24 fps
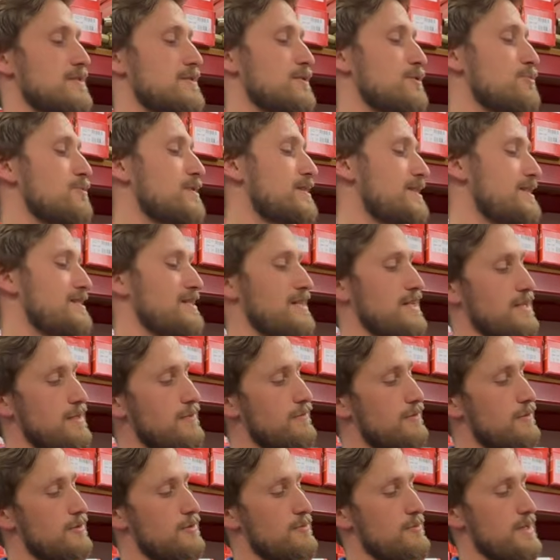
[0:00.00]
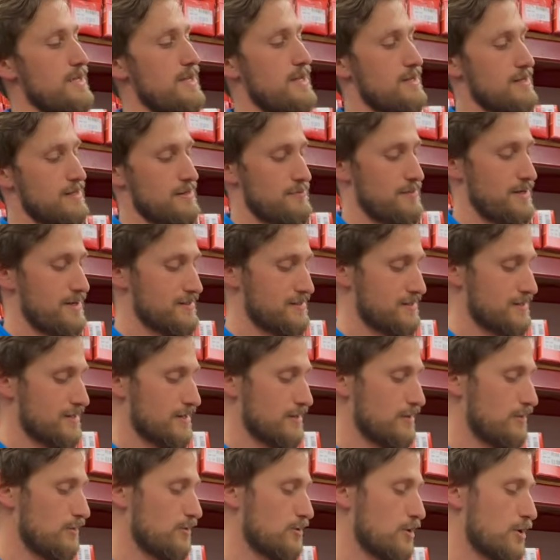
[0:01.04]
So what does EVO mean? It means it's
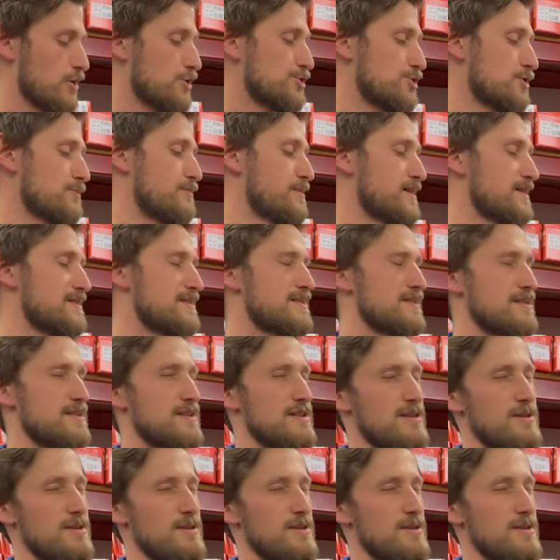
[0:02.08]
got a larger piston.